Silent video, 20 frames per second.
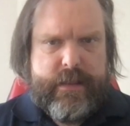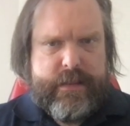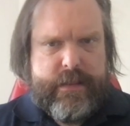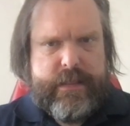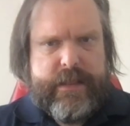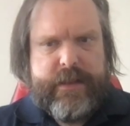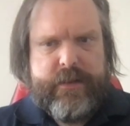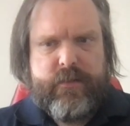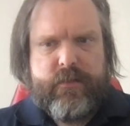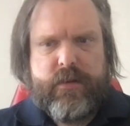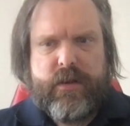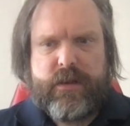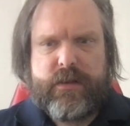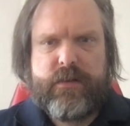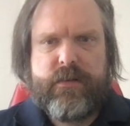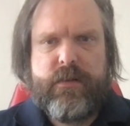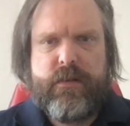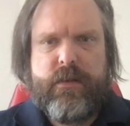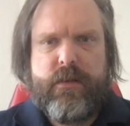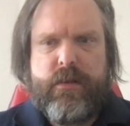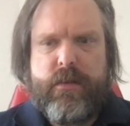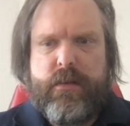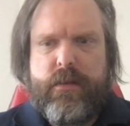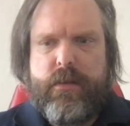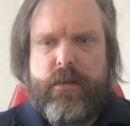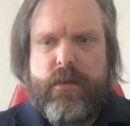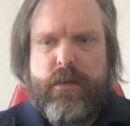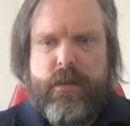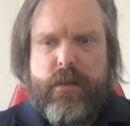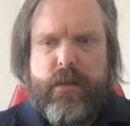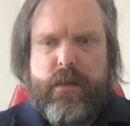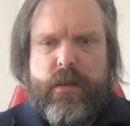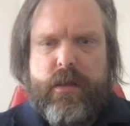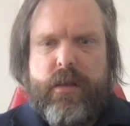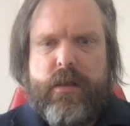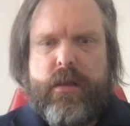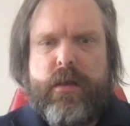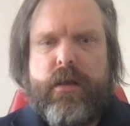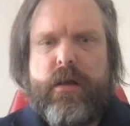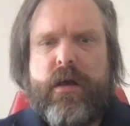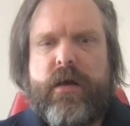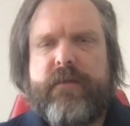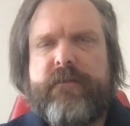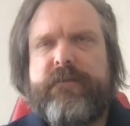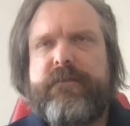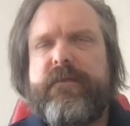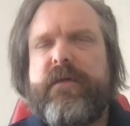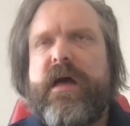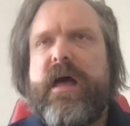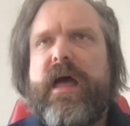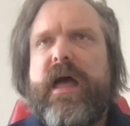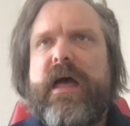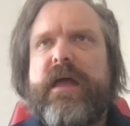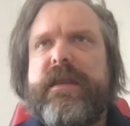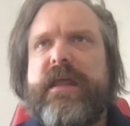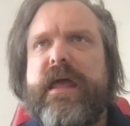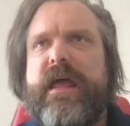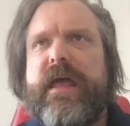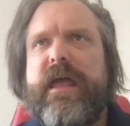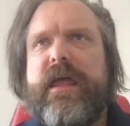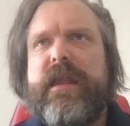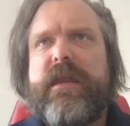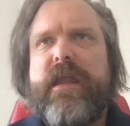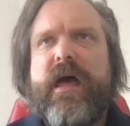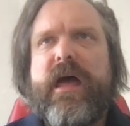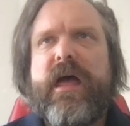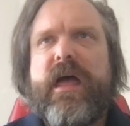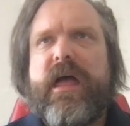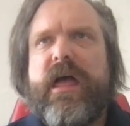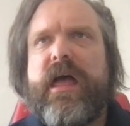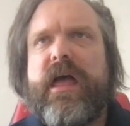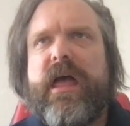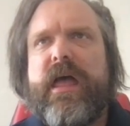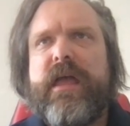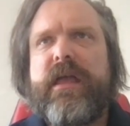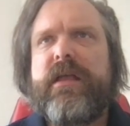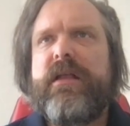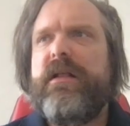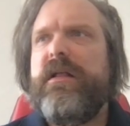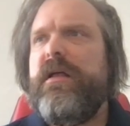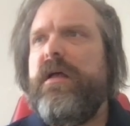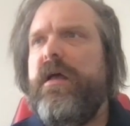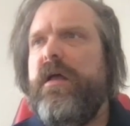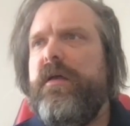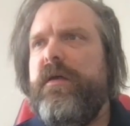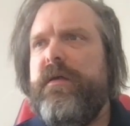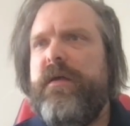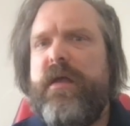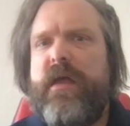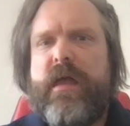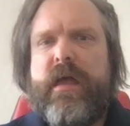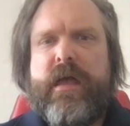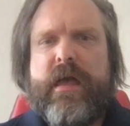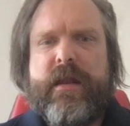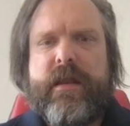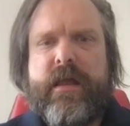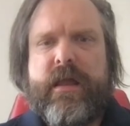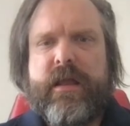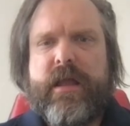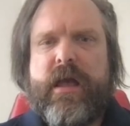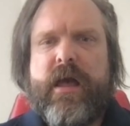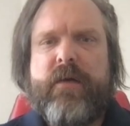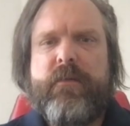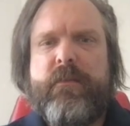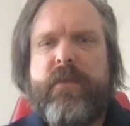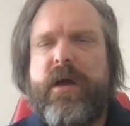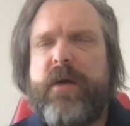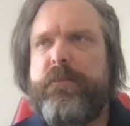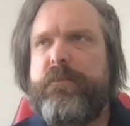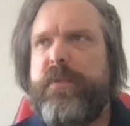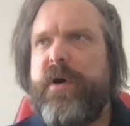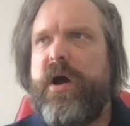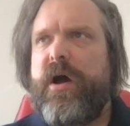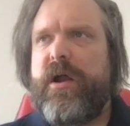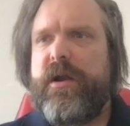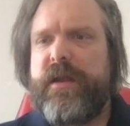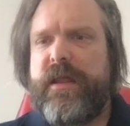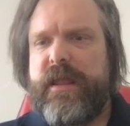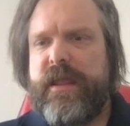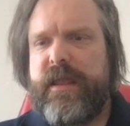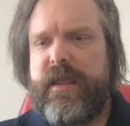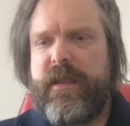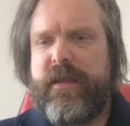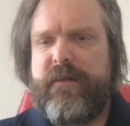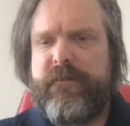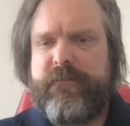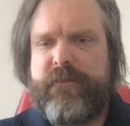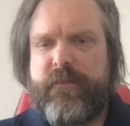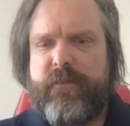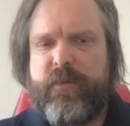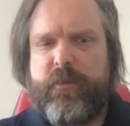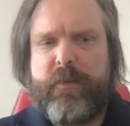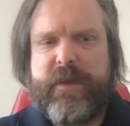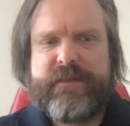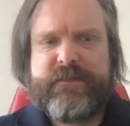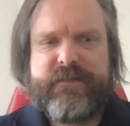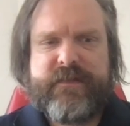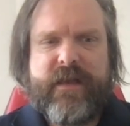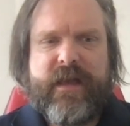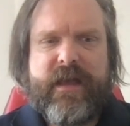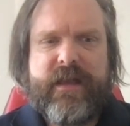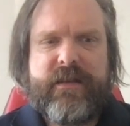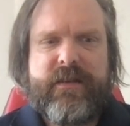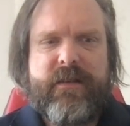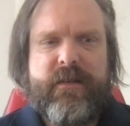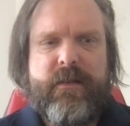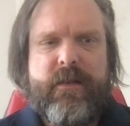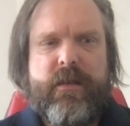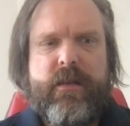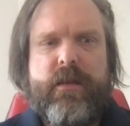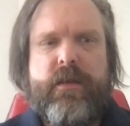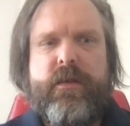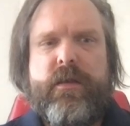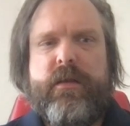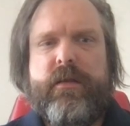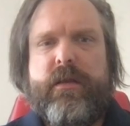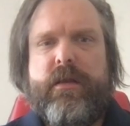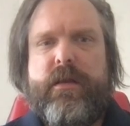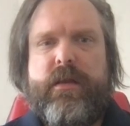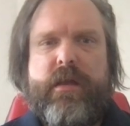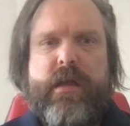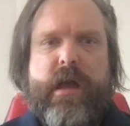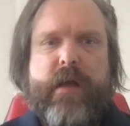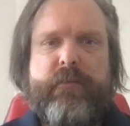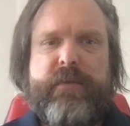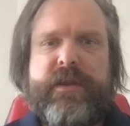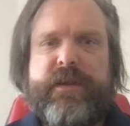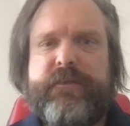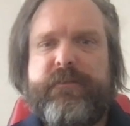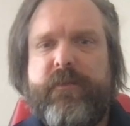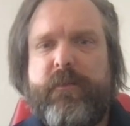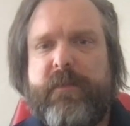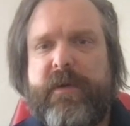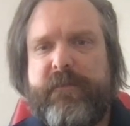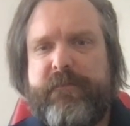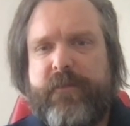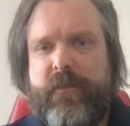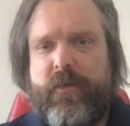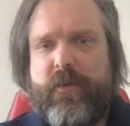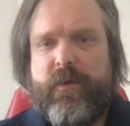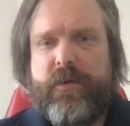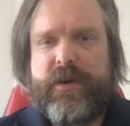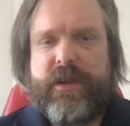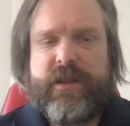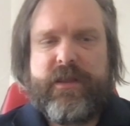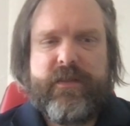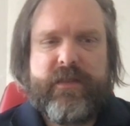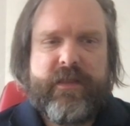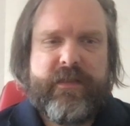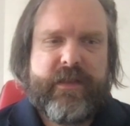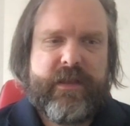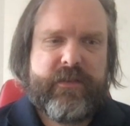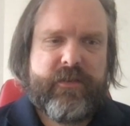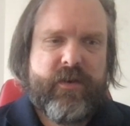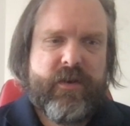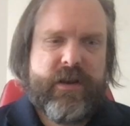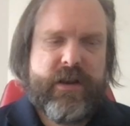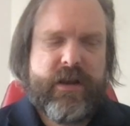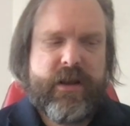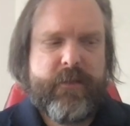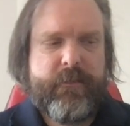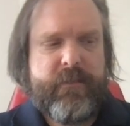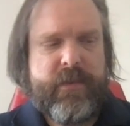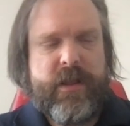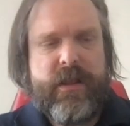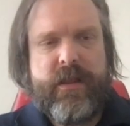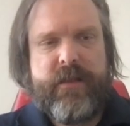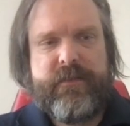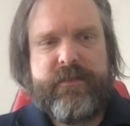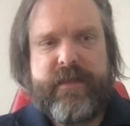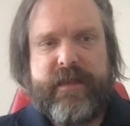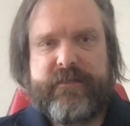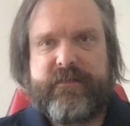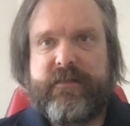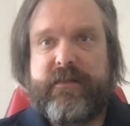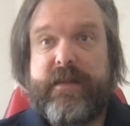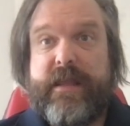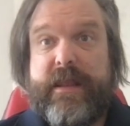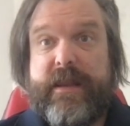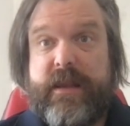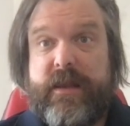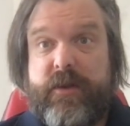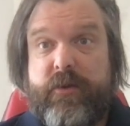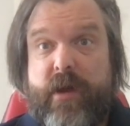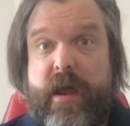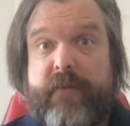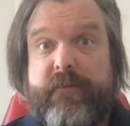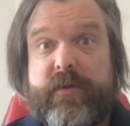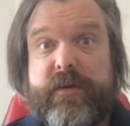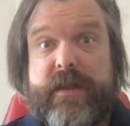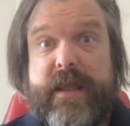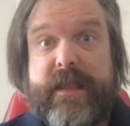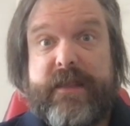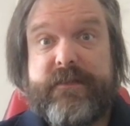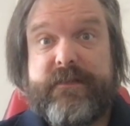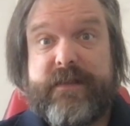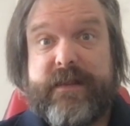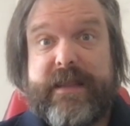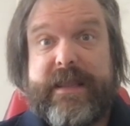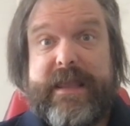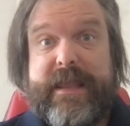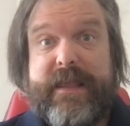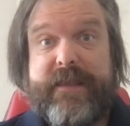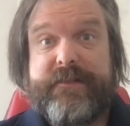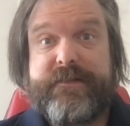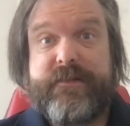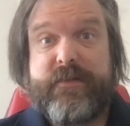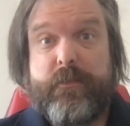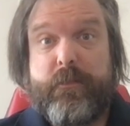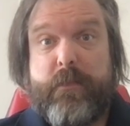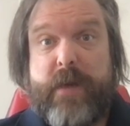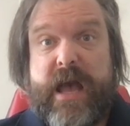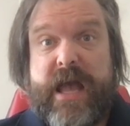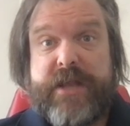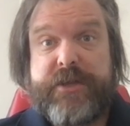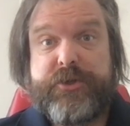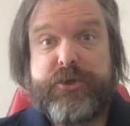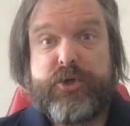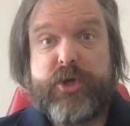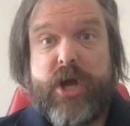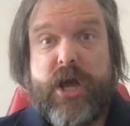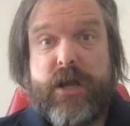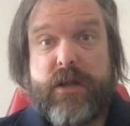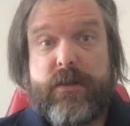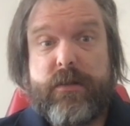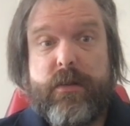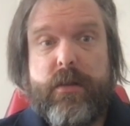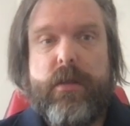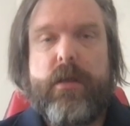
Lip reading: later on a Friday night, and I got my party here from the west side. I reach for my 40, then they turn it up. Designated driver takes the keys to my truck.